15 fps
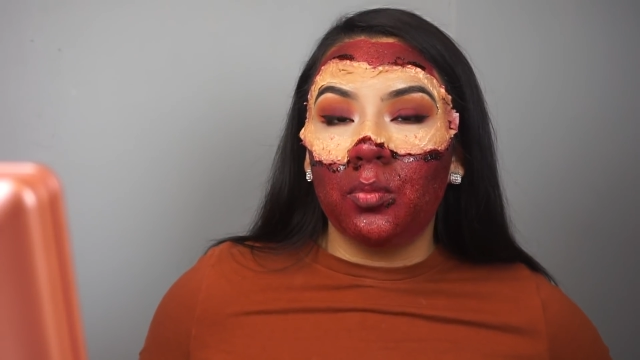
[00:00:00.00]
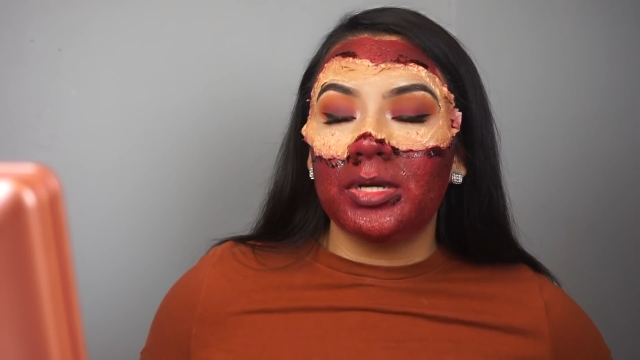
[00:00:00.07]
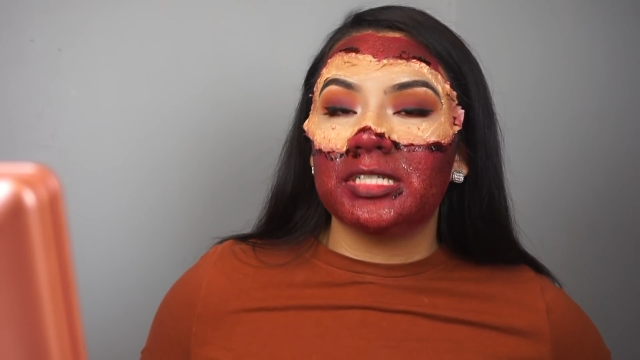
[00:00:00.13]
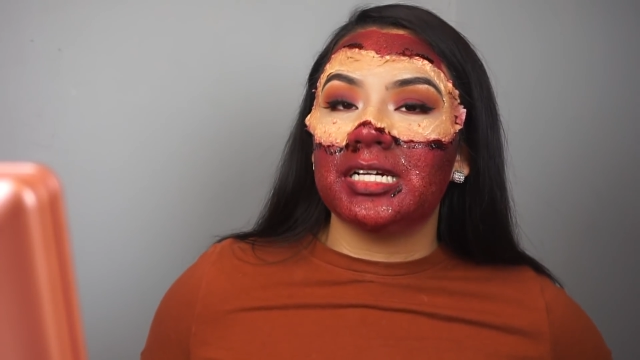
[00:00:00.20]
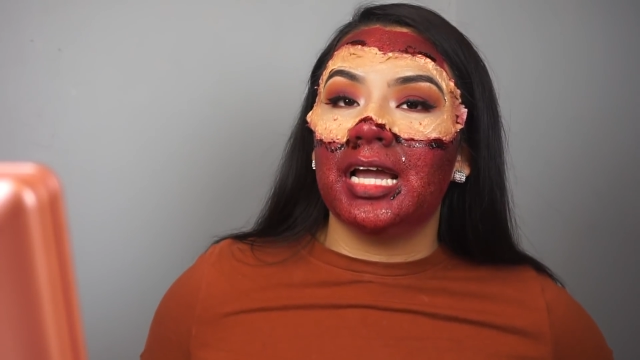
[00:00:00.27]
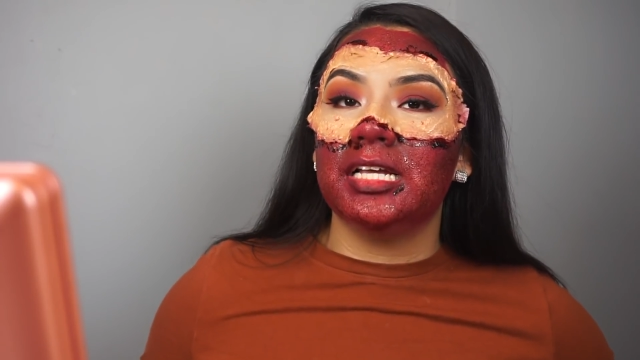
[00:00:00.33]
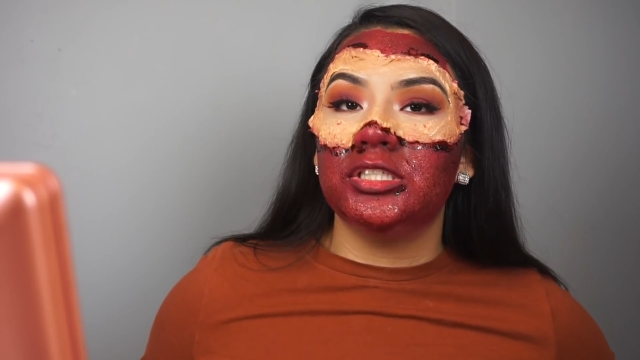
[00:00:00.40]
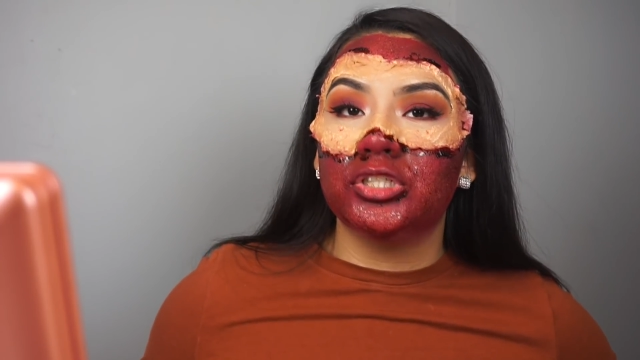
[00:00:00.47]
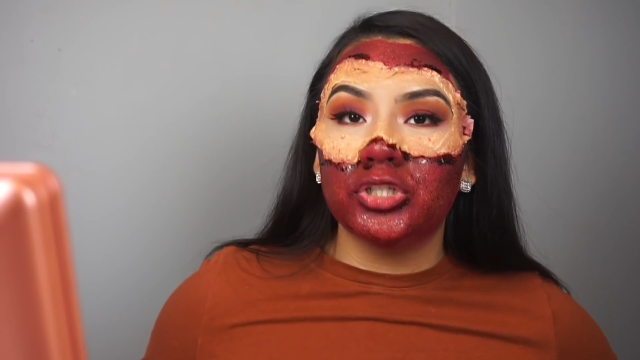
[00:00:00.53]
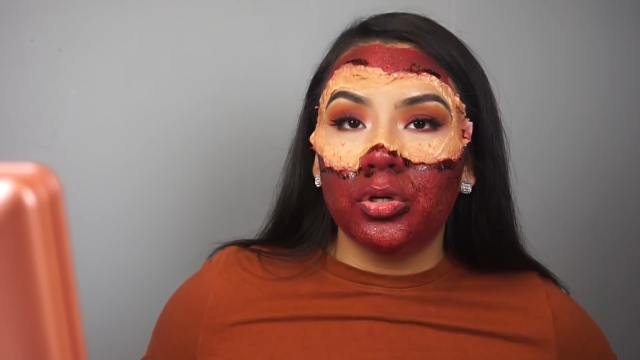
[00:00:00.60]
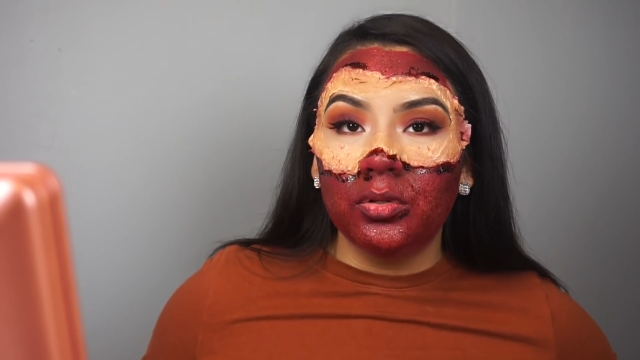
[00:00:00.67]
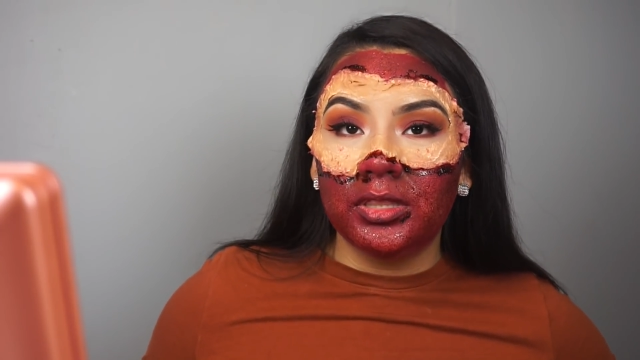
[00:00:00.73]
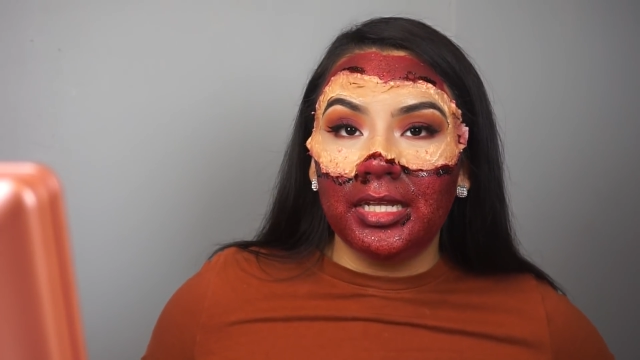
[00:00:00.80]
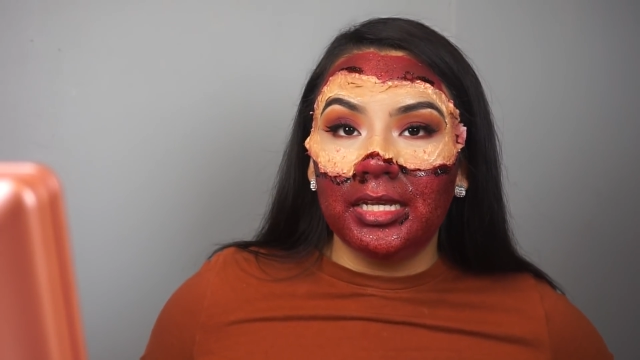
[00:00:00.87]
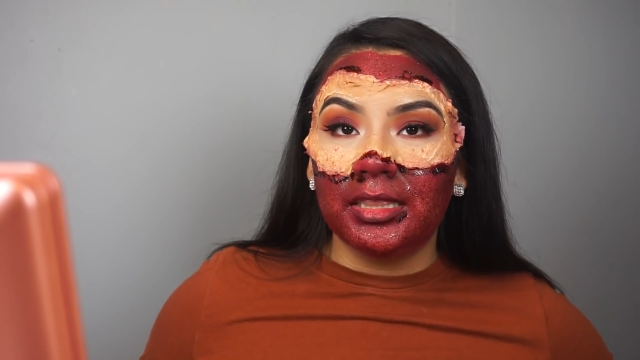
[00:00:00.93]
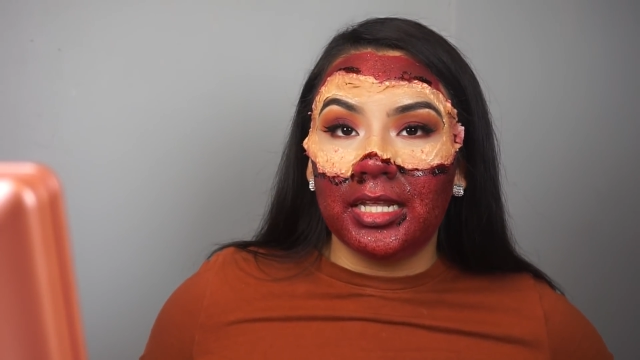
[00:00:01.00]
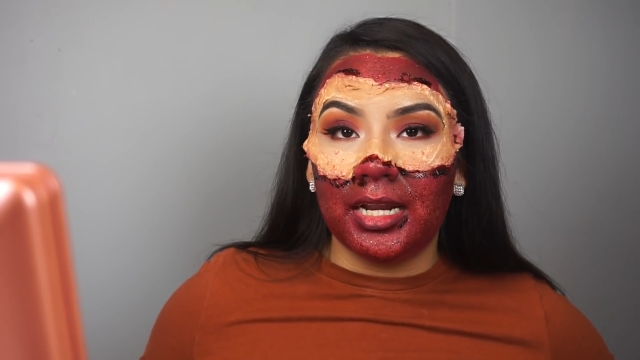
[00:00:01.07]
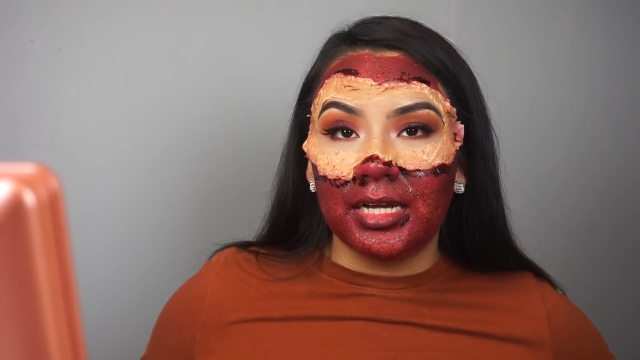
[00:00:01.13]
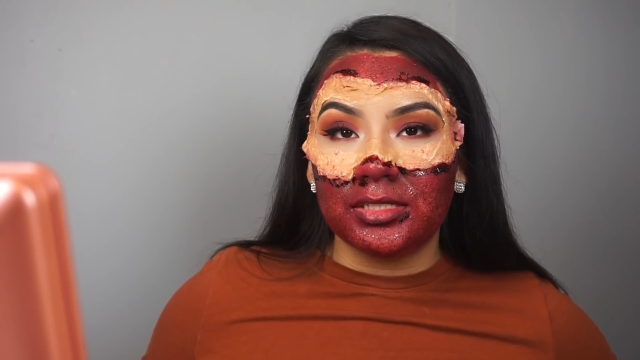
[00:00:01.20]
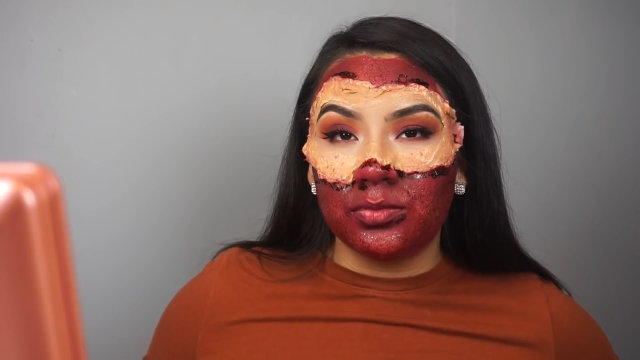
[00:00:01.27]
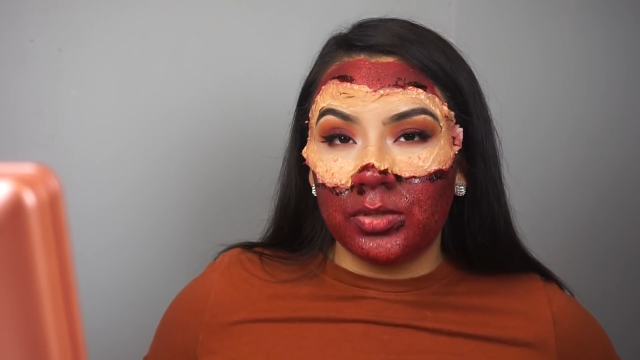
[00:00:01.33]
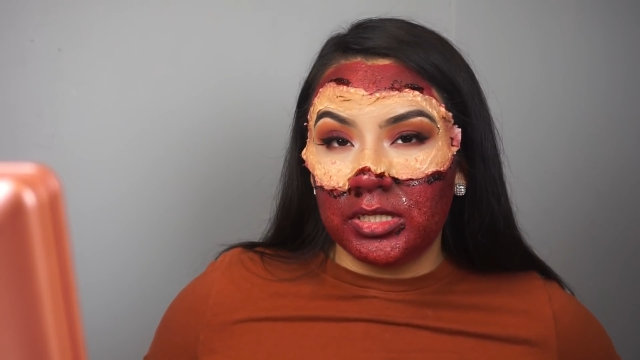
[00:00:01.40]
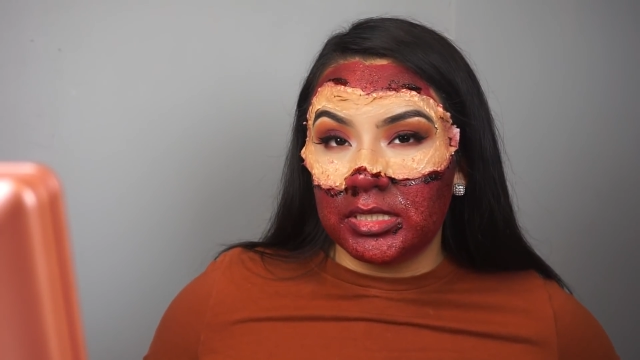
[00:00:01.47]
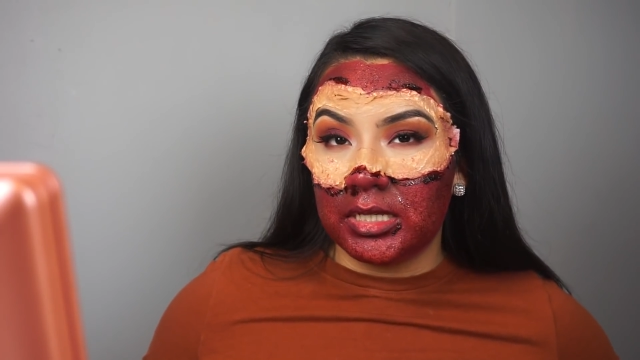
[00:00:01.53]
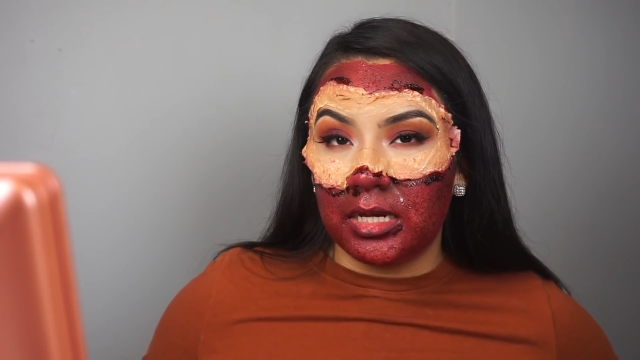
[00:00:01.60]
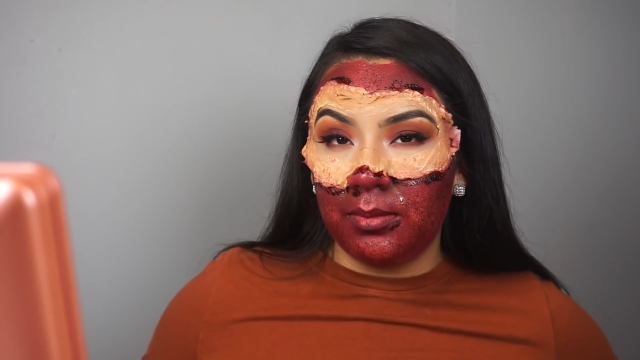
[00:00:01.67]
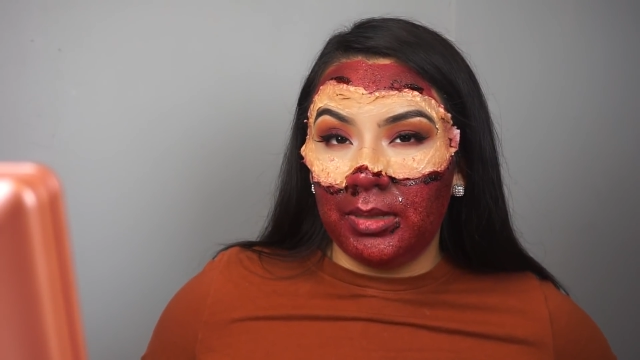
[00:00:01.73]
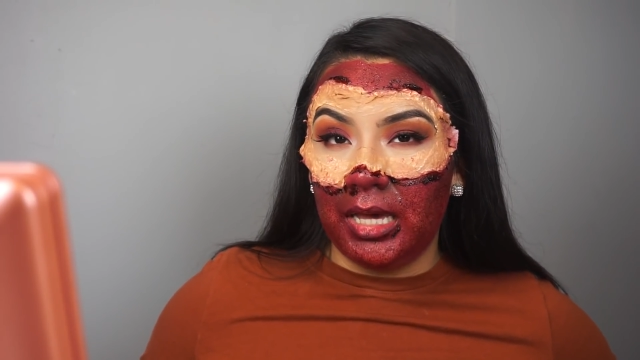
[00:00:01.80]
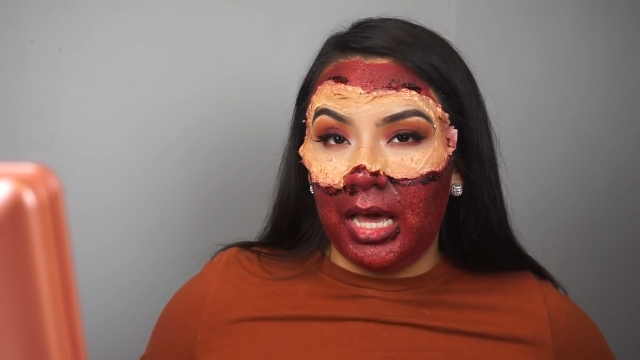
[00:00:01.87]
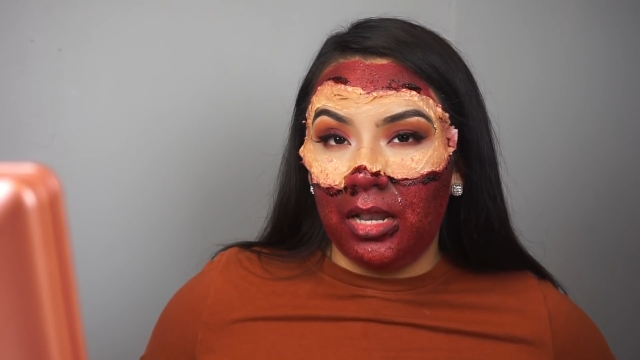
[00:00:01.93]
which I don't think the next one is
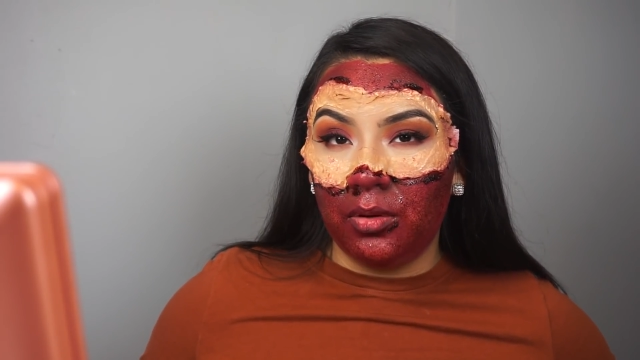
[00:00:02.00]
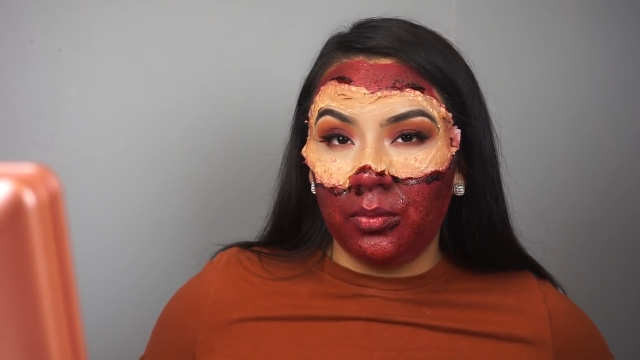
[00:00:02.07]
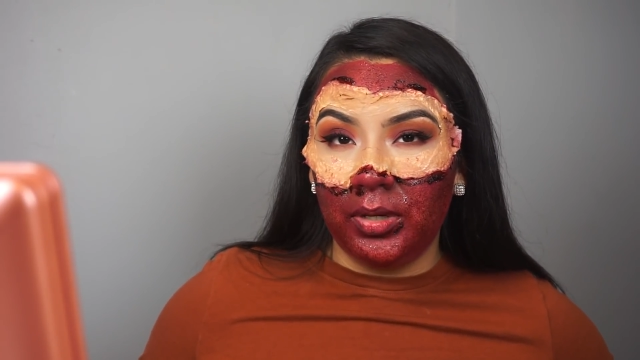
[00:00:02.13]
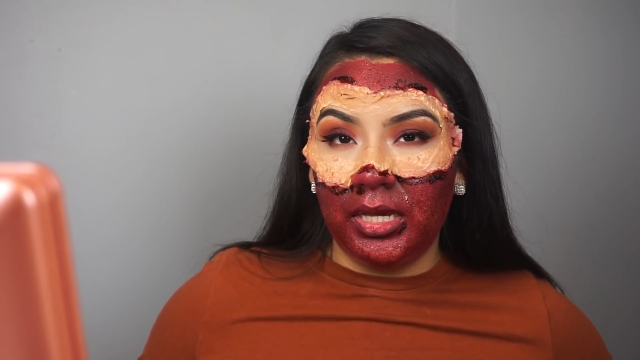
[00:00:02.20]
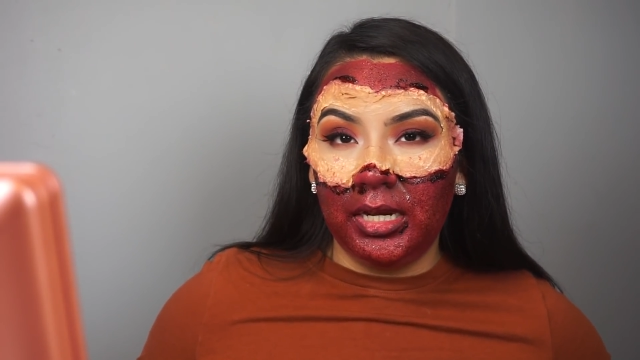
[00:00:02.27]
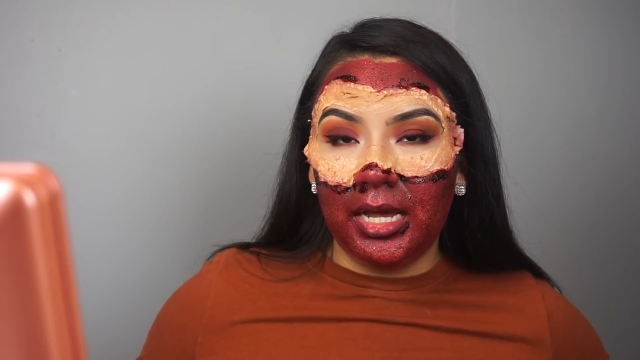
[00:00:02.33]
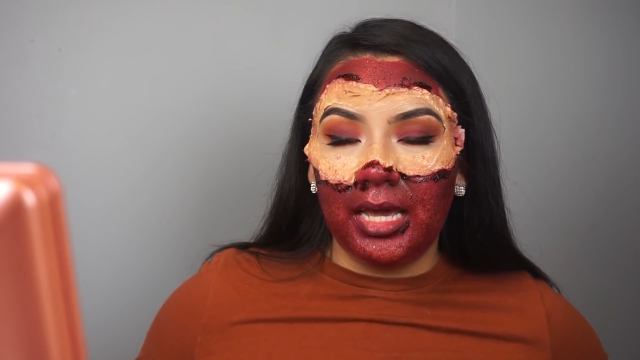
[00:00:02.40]
going to be Halloween.